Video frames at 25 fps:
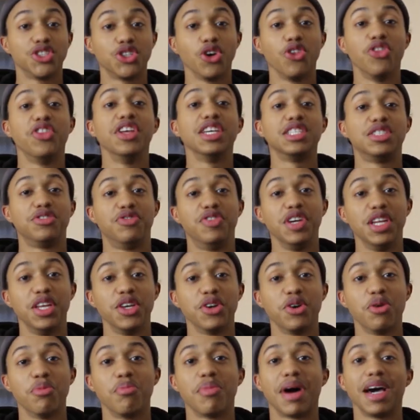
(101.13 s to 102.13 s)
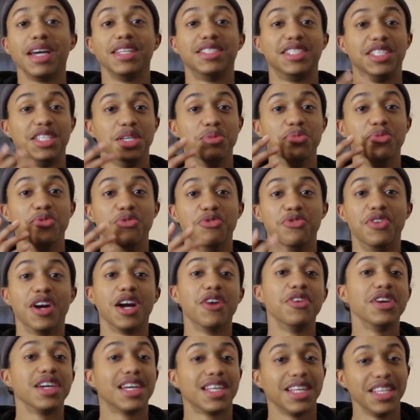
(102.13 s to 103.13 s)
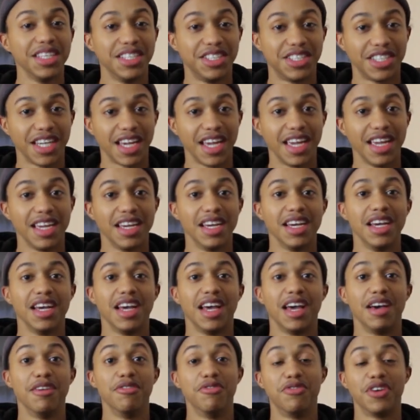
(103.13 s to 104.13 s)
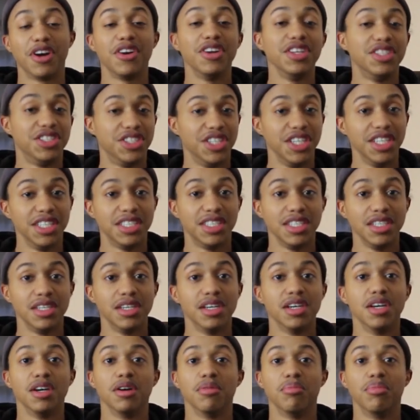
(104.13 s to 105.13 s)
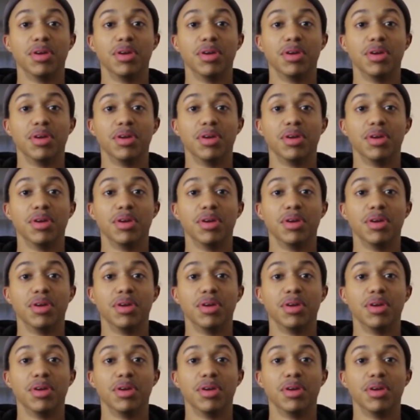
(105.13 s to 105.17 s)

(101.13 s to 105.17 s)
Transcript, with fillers: So this video might seem very cliche and very cheesy,